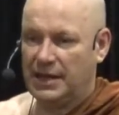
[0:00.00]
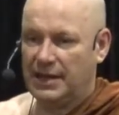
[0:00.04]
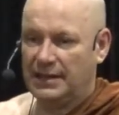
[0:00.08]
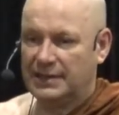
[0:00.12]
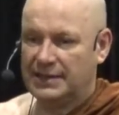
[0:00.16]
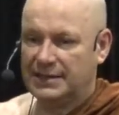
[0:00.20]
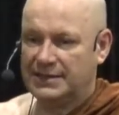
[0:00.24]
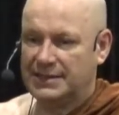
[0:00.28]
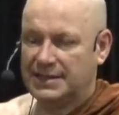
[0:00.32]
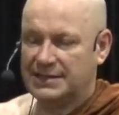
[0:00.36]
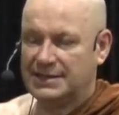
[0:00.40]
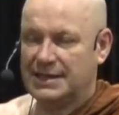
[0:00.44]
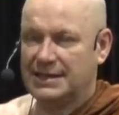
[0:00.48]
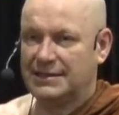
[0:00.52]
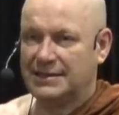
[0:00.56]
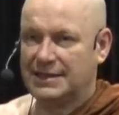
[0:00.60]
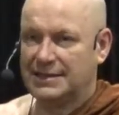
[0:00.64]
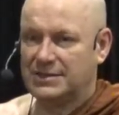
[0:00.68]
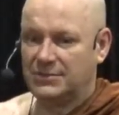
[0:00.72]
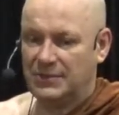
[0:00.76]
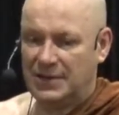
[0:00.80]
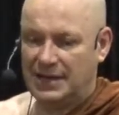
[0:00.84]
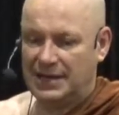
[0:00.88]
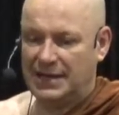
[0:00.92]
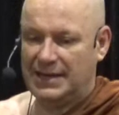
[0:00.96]
This is it.
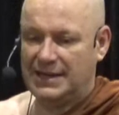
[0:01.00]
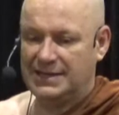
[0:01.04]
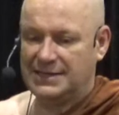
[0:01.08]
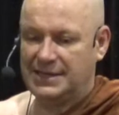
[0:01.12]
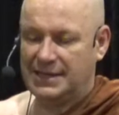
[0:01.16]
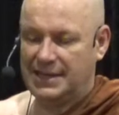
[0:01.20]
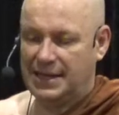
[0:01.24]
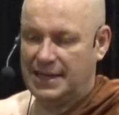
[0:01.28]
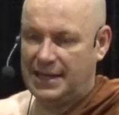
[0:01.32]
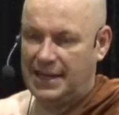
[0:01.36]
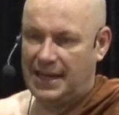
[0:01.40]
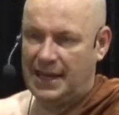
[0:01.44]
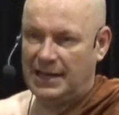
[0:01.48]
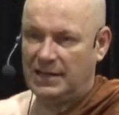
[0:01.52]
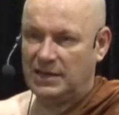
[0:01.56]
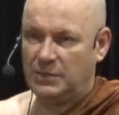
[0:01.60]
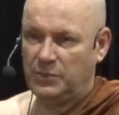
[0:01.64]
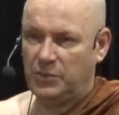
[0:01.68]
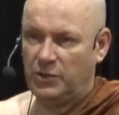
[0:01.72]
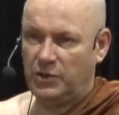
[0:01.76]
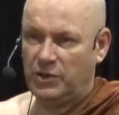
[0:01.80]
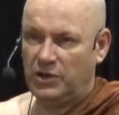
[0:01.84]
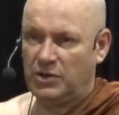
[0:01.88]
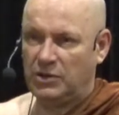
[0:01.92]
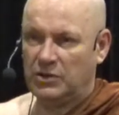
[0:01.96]
This really is the end
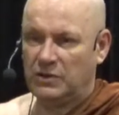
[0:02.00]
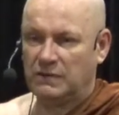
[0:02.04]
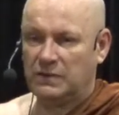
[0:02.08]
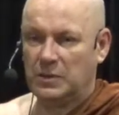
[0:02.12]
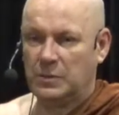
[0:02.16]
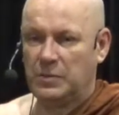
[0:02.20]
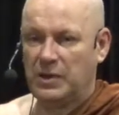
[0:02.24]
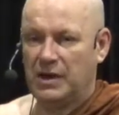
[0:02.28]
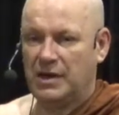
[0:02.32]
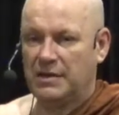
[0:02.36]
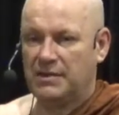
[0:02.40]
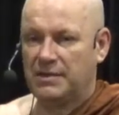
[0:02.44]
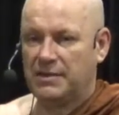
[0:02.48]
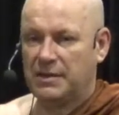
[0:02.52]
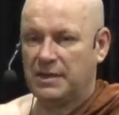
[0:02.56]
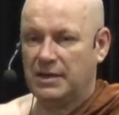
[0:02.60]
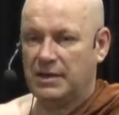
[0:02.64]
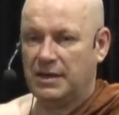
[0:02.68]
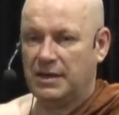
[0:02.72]
point of the path.